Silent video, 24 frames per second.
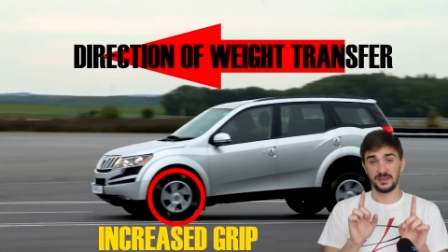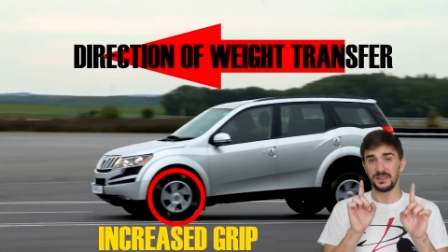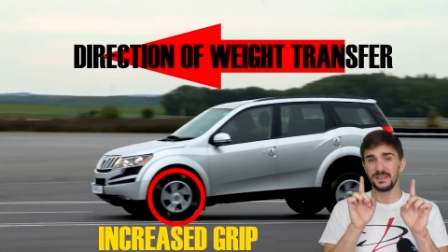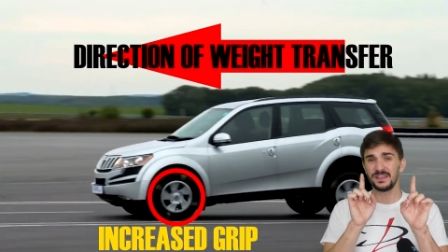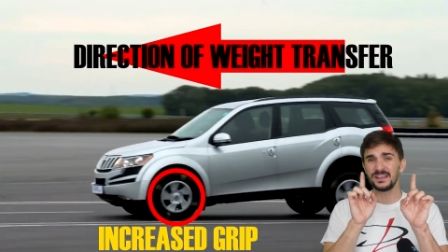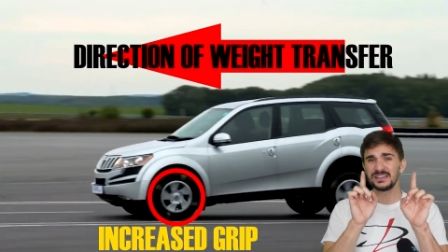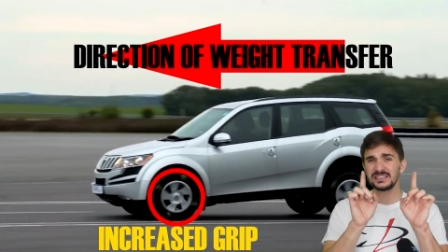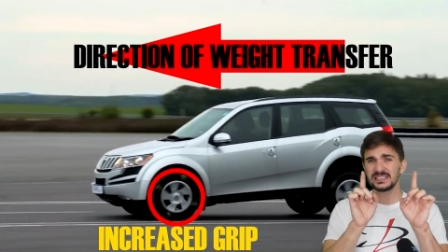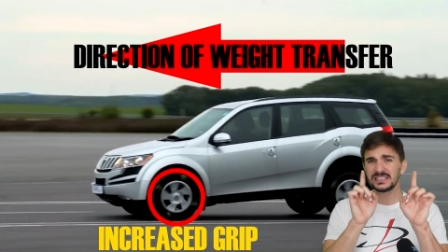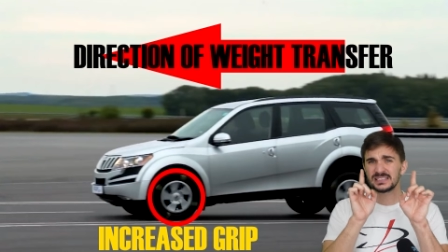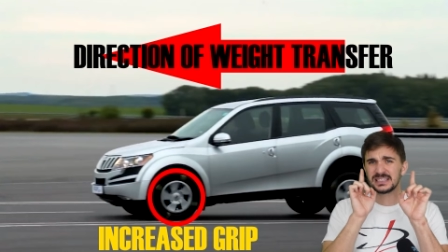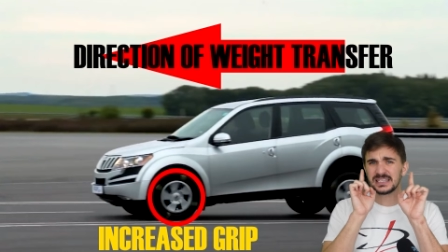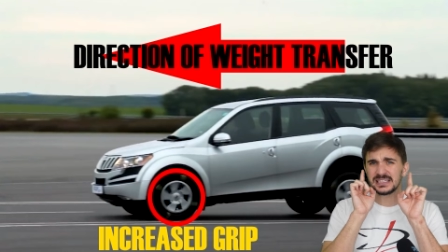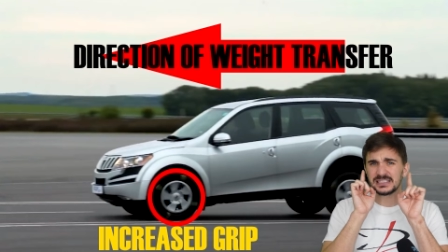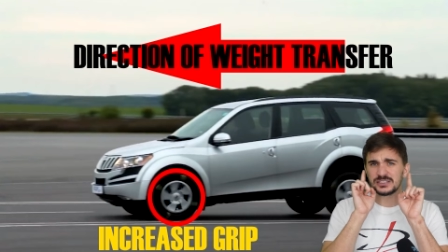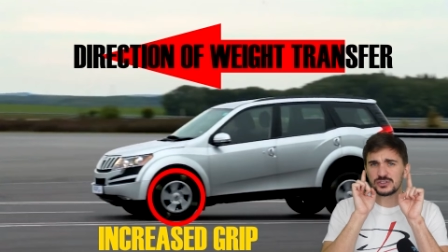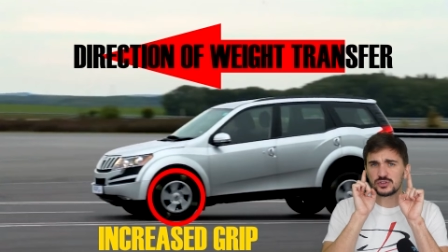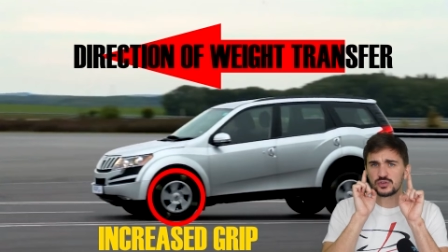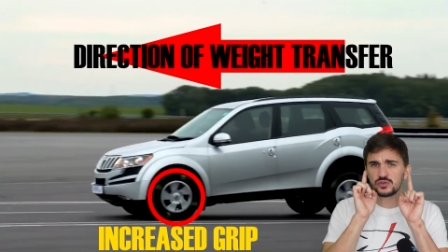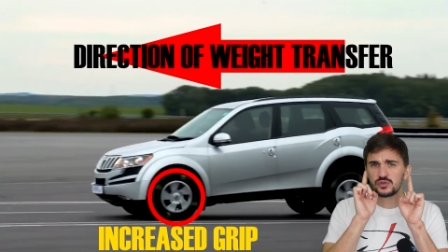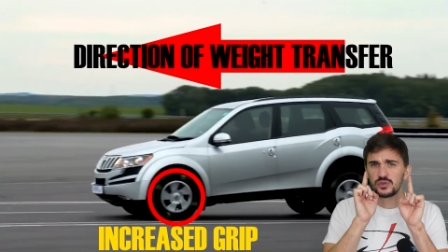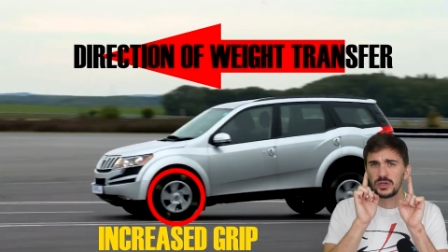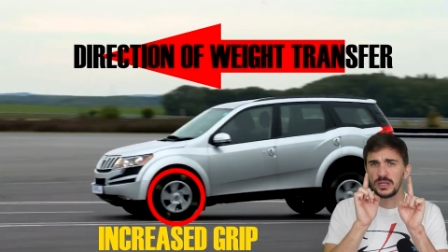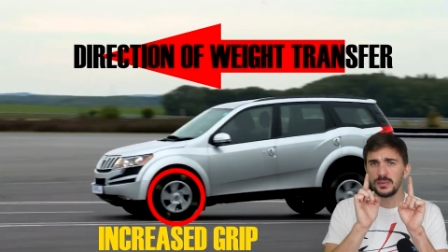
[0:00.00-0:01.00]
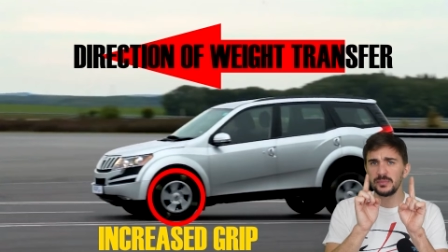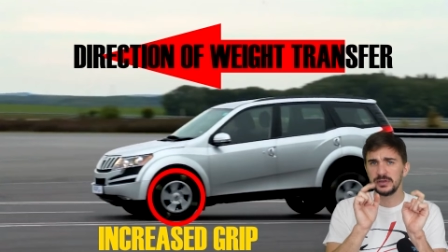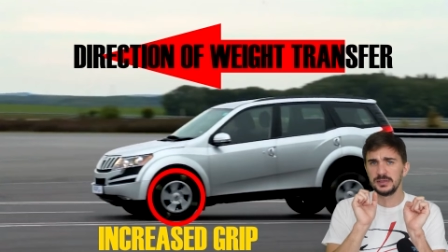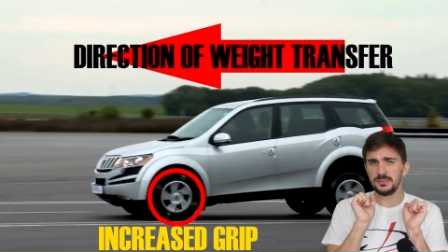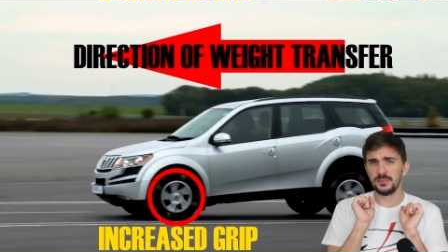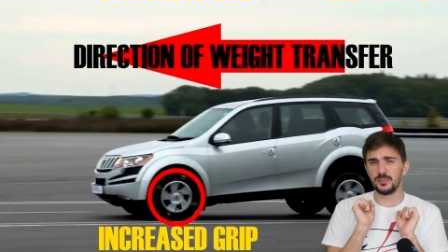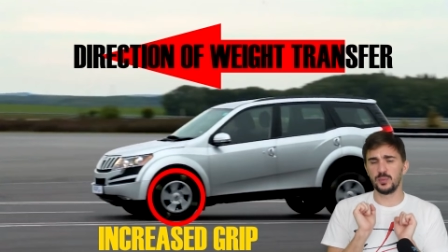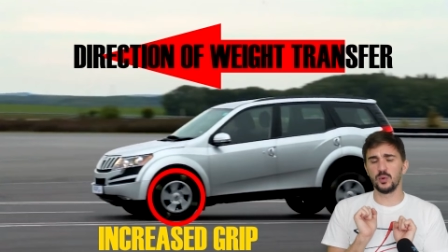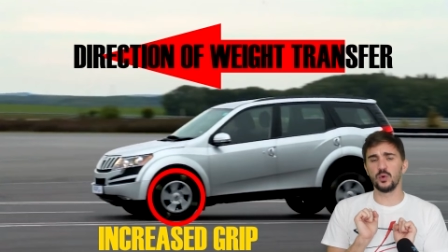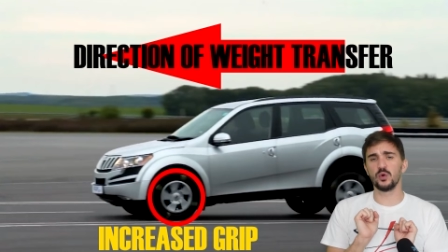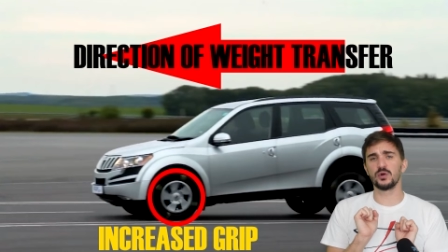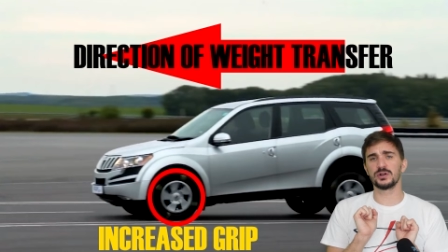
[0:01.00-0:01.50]
This is extremely
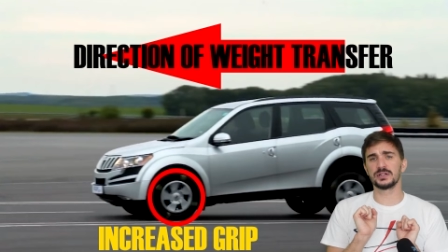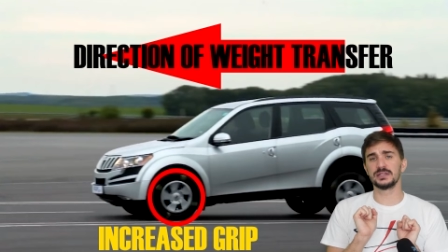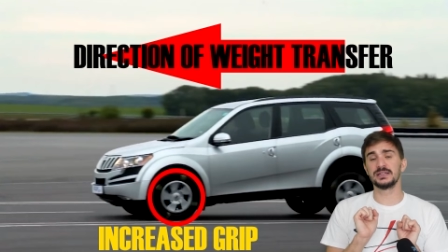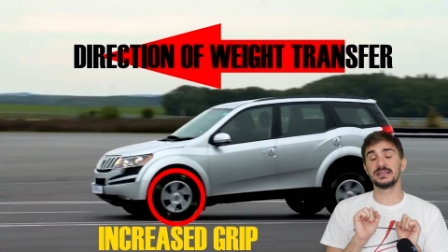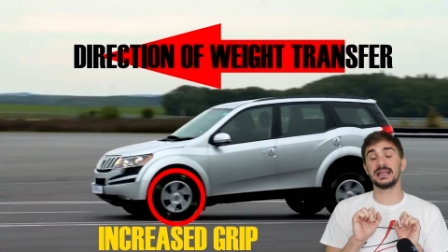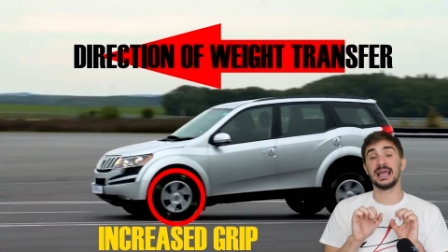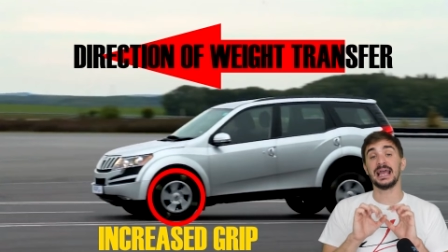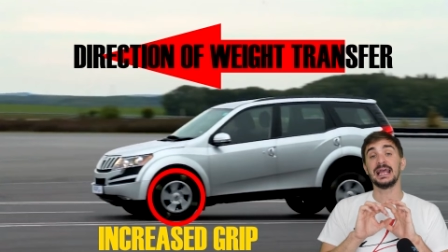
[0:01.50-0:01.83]
important